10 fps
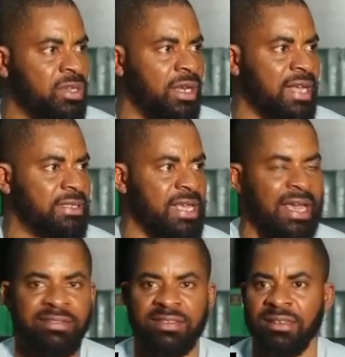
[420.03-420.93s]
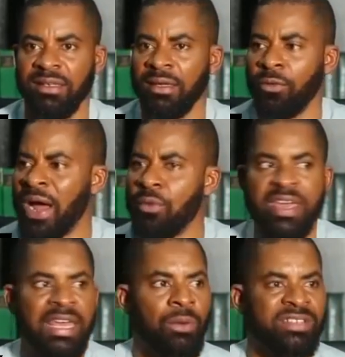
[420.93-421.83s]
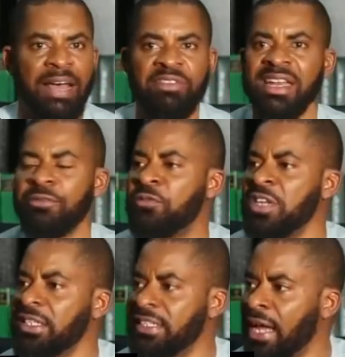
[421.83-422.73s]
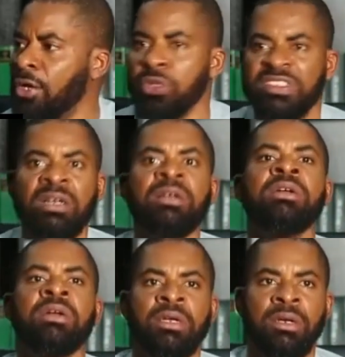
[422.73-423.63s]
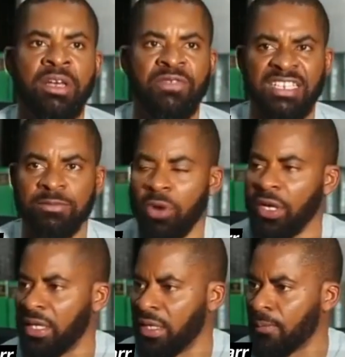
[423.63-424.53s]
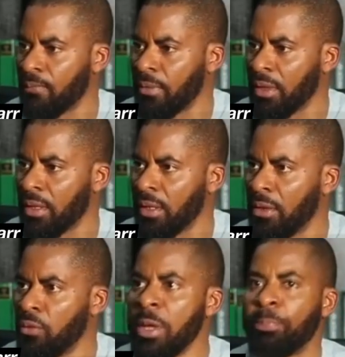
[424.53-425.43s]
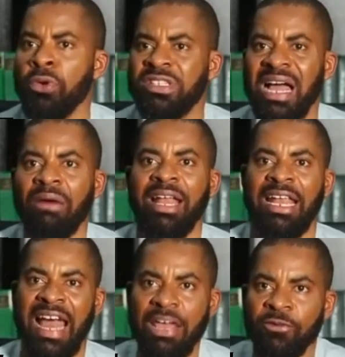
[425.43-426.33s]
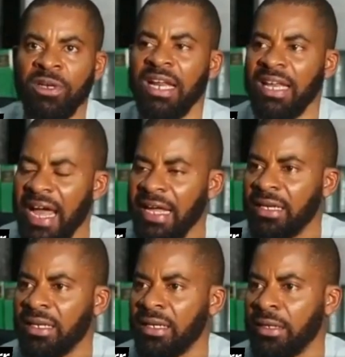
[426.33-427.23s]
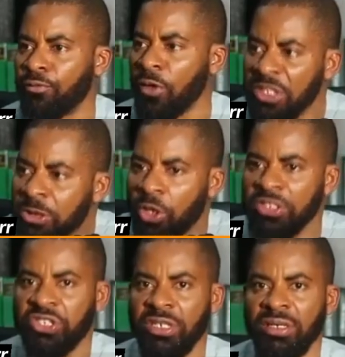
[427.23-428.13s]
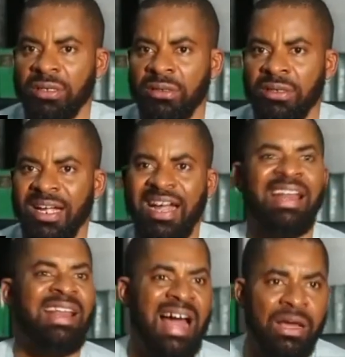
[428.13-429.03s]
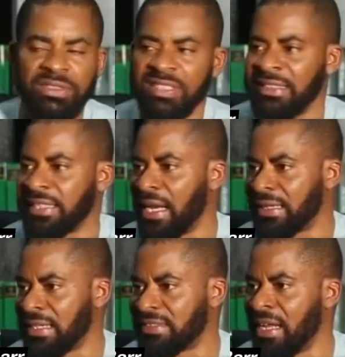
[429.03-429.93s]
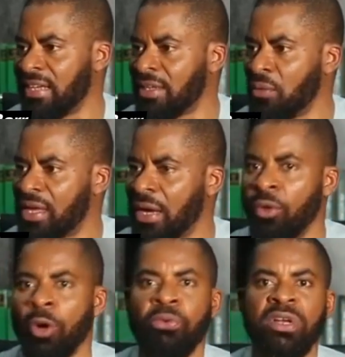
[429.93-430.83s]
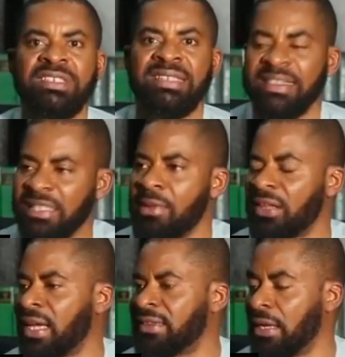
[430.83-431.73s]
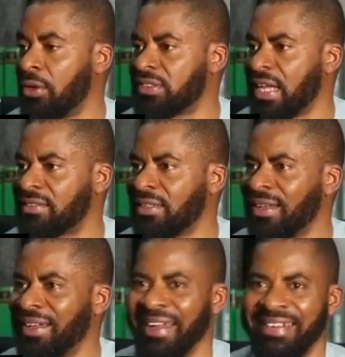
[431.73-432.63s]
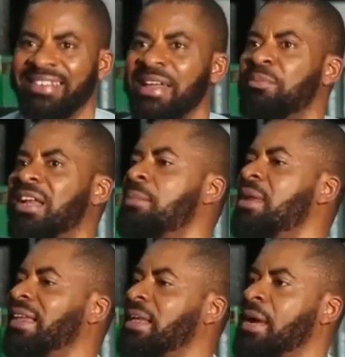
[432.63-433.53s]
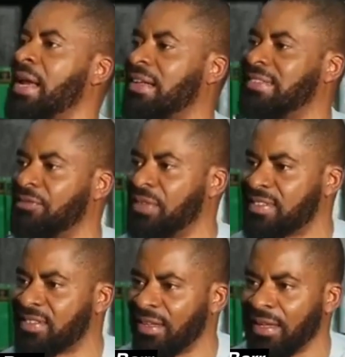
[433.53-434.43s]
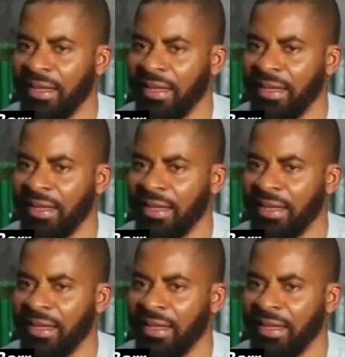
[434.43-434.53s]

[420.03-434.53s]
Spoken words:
in 8 years. When Wike was having a field day looting Rivers money. We put our life on the line for this country. Clowns and charlatans like Nyesom Wike will open his dirty mouth and tell us that I'm claiming that I'm an activist.